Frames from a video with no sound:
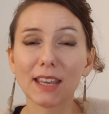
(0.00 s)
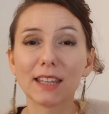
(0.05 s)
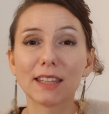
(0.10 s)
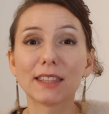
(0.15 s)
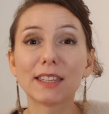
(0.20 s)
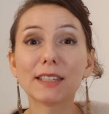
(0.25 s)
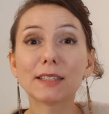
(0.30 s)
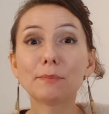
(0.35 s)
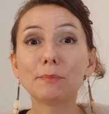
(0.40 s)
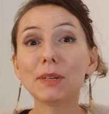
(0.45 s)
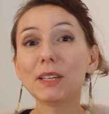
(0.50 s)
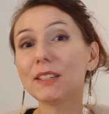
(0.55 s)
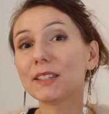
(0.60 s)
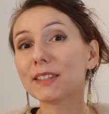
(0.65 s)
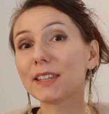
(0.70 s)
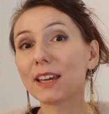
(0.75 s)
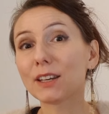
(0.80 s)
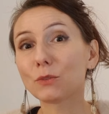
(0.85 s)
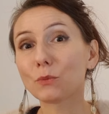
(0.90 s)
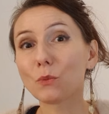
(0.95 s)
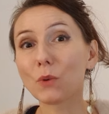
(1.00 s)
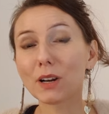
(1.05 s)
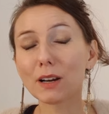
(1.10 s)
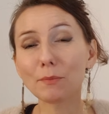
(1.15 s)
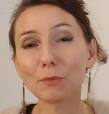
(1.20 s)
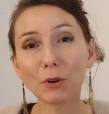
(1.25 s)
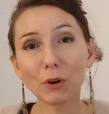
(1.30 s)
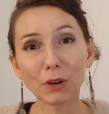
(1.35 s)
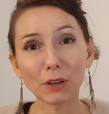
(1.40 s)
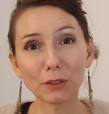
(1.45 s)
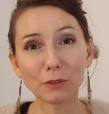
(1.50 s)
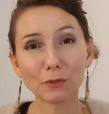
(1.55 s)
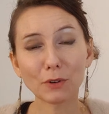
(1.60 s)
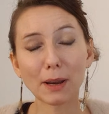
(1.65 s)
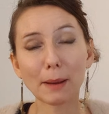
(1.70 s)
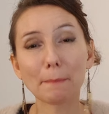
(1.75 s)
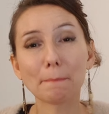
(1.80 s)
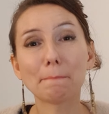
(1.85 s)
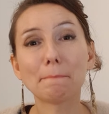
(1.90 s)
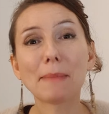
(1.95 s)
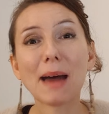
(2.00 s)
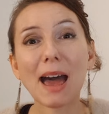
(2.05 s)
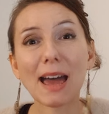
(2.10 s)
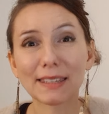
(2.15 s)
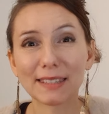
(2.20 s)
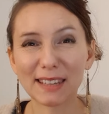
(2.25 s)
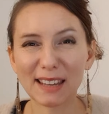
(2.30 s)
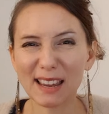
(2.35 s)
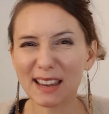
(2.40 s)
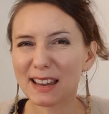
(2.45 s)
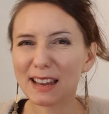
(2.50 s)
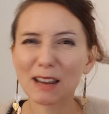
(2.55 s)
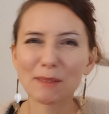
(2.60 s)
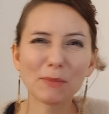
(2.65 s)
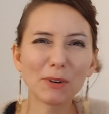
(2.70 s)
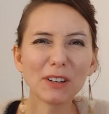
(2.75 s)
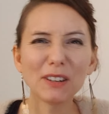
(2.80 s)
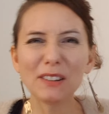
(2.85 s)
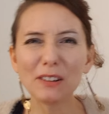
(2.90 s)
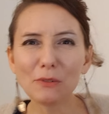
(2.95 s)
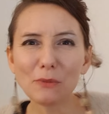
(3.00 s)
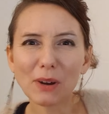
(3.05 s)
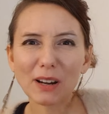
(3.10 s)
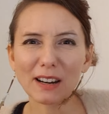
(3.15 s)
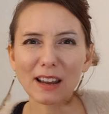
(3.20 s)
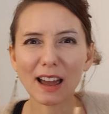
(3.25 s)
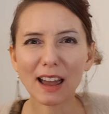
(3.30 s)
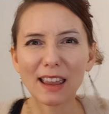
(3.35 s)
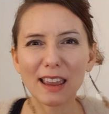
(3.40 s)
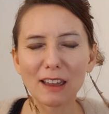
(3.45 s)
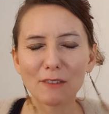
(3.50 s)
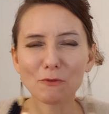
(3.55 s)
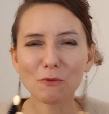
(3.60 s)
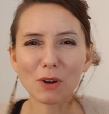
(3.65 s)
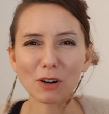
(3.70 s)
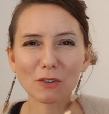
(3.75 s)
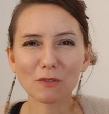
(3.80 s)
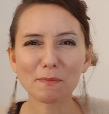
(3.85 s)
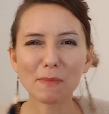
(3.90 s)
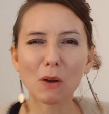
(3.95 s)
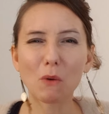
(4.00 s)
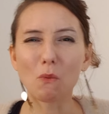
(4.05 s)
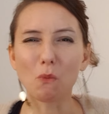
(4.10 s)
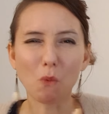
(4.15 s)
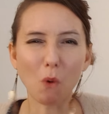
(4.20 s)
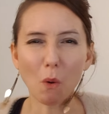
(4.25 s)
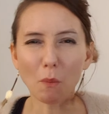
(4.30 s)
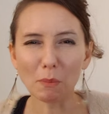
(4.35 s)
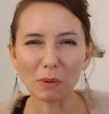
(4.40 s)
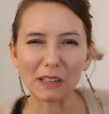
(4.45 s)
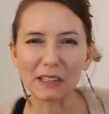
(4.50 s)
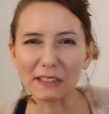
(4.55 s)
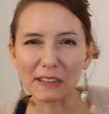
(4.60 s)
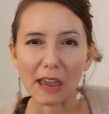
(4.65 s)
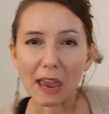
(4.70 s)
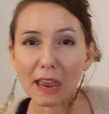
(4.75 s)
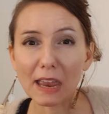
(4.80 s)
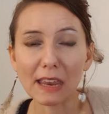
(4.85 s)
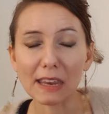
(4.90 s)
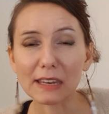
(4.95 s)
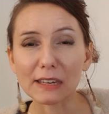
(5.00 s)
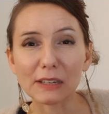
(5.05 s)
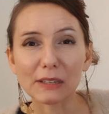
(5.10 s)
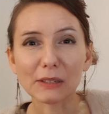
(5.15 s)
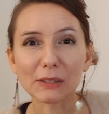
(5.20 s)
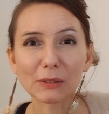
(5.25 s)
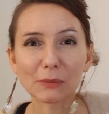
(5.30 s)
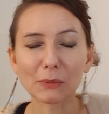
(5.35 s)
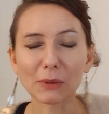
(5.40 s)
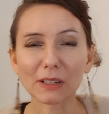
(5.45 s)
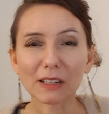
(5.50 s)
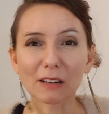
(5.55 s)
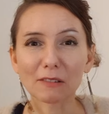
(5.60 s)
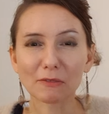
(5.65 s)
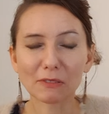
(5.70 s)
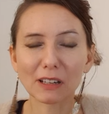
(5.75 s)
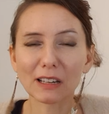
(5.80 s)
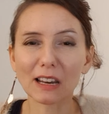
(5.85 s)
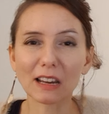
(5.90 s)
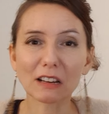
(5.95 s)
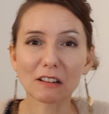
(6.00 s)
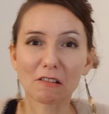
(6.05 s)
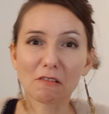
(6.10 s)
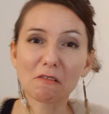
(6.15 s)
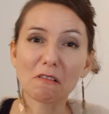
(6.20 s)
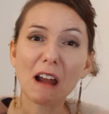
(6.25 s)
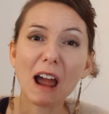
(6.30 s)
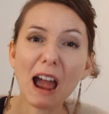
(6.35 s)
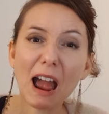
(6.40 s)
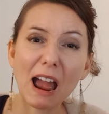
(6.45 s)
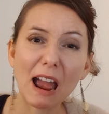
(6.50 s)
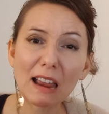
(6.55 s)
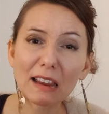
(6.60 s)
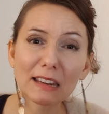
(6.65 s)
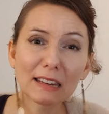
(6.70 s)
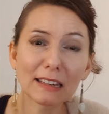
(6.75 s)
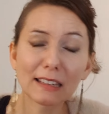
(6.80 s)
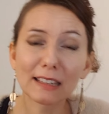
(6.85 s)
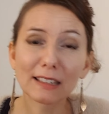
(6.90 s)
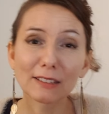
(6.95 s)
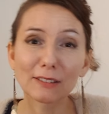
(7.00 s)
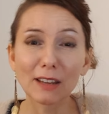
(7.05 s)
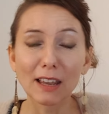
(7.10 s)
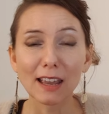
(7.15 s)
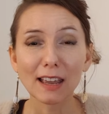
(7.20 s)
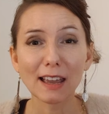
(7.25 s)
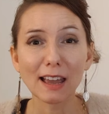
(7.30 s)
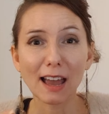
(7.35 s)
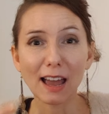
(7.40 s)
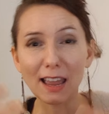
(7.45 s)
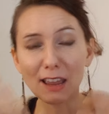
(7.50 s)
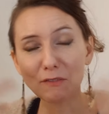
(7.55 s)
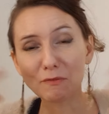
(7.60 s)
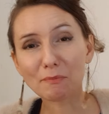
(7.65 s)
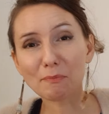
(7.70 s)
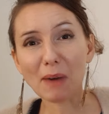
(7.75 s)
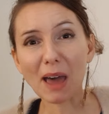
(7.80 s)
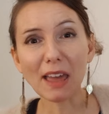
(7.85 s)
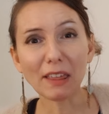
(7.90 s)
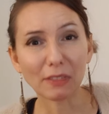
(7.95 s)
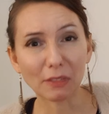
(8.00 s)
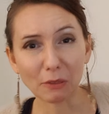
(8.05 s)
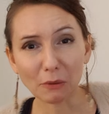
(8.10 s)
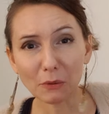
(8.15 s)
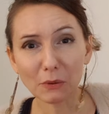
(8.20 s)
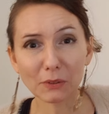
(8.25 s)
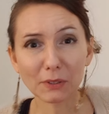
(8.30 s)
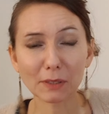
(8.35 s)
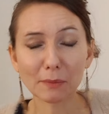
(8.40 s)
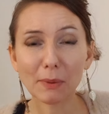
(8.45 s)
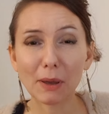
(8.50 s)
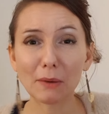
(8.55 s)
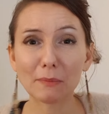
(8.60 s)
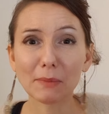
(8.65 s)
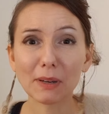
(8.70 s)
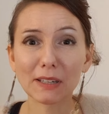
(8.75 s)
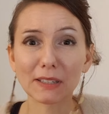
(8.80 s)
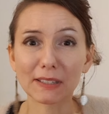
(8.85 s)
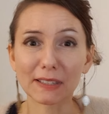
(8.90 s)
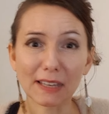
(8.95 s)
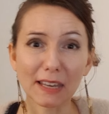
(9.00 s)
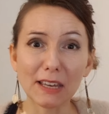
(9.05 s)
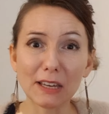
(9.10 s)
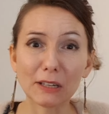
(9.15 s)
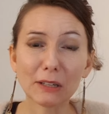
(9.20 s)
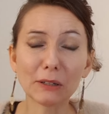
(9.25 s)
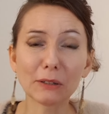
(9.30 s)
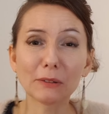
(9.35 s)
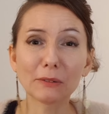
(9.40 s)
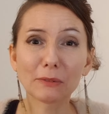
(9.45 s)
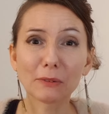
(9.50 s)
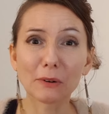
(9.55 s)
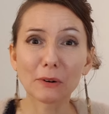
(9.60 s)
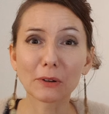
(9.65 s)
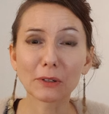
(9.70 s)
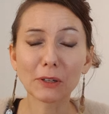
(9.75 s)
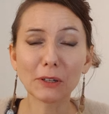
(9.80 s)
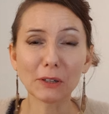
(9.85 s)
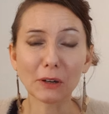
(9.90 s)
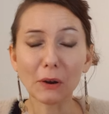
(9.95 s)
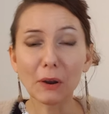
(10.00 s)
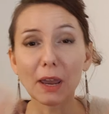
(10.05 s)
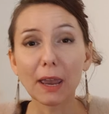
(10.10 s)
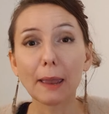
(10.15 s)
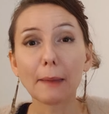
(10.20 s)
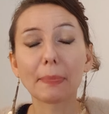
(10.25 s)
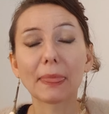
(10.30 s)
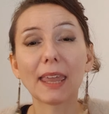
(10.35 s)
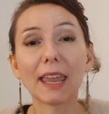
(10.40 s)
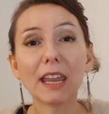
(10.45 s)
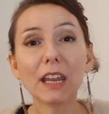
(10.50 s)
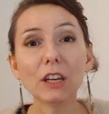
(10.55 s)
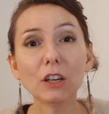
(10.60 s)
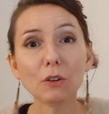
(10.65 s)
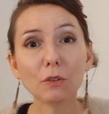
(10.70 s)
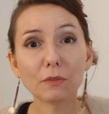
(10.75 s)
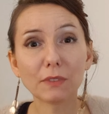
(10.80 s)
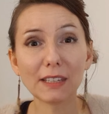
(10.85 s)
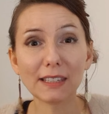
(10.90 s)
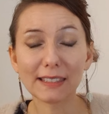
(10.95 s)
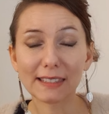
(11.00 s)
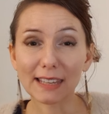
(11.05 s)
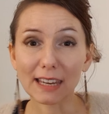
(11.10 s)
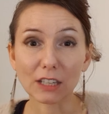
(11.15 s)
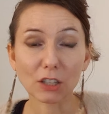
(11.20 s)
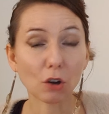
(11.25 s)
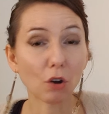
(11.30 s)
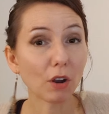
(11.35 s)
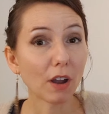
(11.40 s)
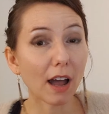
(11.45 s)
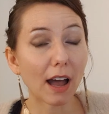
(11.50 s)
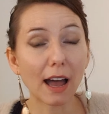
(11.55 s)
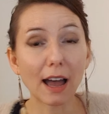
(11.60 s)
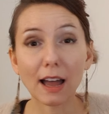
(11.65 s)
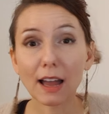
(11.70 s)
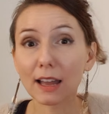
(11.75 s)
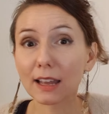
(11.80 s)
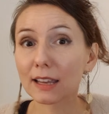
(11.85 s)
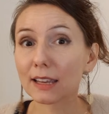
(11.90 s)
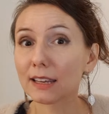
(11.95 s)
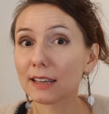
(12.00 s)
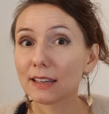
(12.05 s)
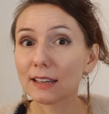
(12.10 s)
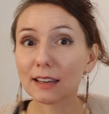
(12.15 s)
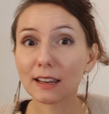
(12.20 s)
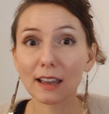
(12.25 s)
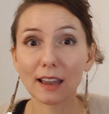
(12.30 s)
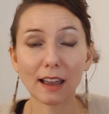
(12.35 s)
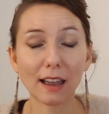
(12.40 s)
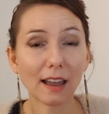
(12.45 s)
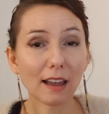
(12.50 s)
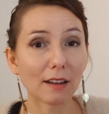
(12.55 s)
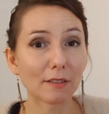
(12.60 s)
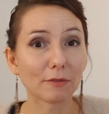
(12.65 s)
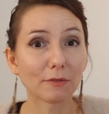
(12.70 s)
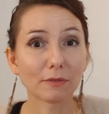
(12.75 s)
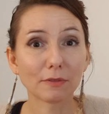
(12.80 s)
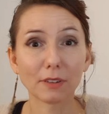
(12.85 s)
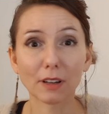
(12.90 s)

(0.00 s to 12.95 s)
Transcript: This means that when I'm going through a bad time, or when I have one of my wobbly days, when I feel like crying and I have bad thoughts about myself, or any of these days, or I have,